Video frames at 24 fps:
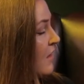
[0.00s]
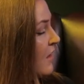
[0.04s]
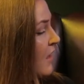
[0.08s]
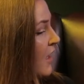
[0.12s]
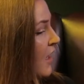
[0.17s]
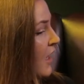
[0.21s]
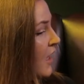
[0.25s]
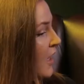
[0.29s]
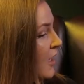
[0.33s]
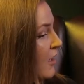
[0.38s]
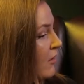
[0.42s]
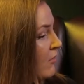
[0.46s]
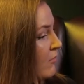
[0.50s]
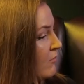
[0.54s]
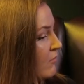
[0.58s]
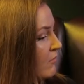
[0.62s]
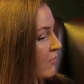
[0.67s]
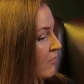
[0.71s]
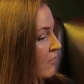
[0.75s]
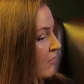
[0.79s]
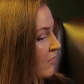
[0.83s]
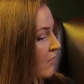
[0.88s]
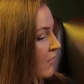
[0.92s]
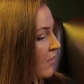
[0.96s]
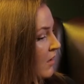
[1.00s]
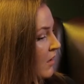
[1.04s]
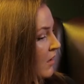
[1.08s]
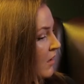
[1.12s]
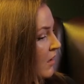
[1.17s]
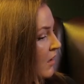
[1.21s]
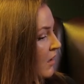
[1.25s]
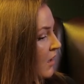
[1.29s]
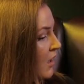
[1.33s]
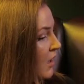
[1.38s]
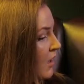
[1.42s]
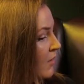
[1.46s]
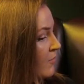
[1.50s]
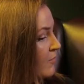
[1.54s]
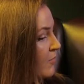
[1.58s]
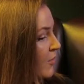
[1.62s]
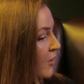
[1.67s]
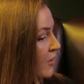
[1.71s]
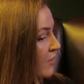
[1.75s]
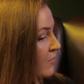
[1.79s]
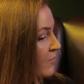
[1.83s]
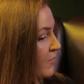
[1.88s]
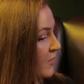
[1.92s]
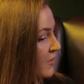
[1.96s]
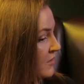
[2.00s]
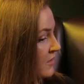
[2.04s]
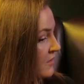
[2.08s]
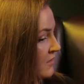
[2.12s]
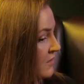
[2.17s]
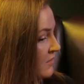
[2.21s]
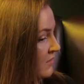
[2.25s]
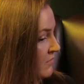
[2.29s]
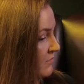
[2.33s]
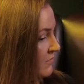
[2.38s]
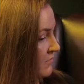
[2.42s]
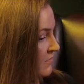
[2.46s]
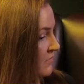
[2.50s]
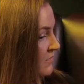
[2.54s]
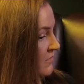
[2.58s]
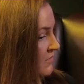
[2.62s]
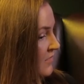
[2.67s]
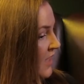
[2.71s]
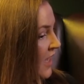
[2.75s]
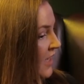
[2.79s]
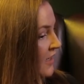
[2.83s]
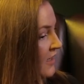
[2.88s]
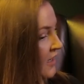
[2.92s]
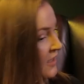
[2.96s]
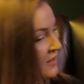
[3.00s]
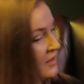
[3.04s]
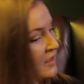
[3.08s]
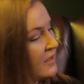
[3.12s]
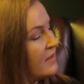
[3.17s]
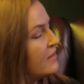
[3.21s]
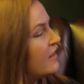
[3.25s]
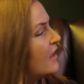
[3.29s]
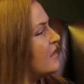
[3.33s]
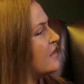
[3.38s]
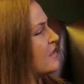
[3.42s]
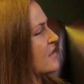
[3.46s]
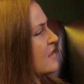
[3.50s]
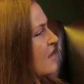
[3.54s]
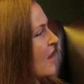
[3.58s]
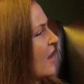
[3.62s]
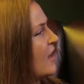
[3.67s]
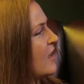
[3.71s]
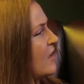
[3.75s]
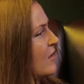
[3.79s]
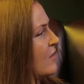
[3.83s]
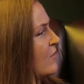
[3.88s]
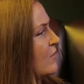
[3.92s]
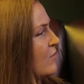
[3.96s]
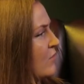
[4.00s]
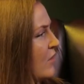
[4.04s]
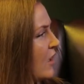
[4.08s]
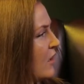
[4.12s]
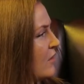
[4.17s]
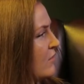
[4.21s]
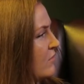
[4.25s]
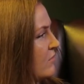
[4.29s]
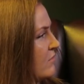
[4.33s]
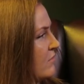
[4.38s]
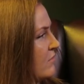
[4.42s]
But I think that is kind of like